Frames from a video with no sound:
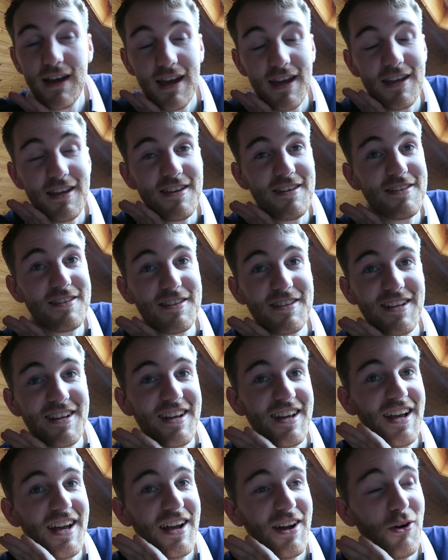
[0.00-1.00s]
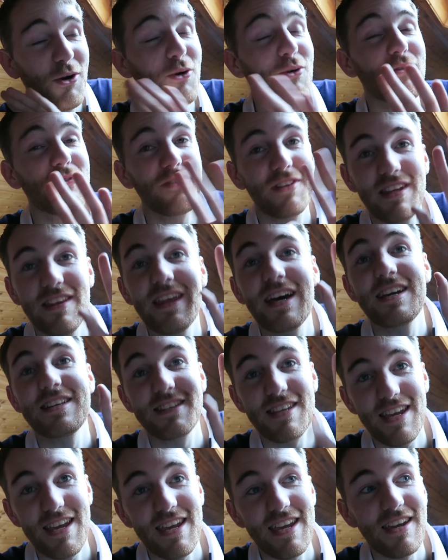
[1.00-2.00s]
It is. Hopefully that
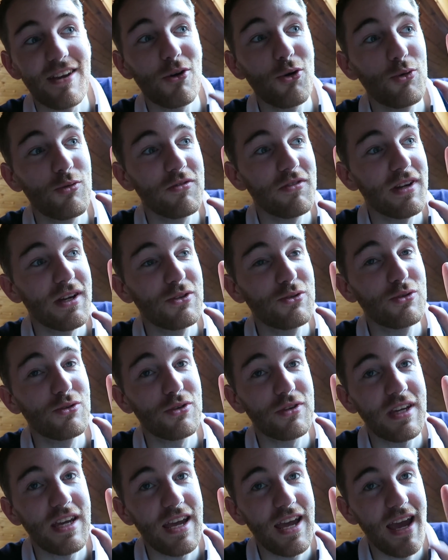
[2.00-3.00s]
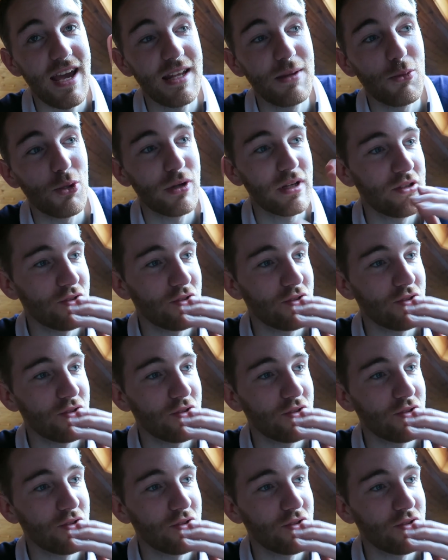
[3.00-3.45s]
is it. Hopefully I do not get any more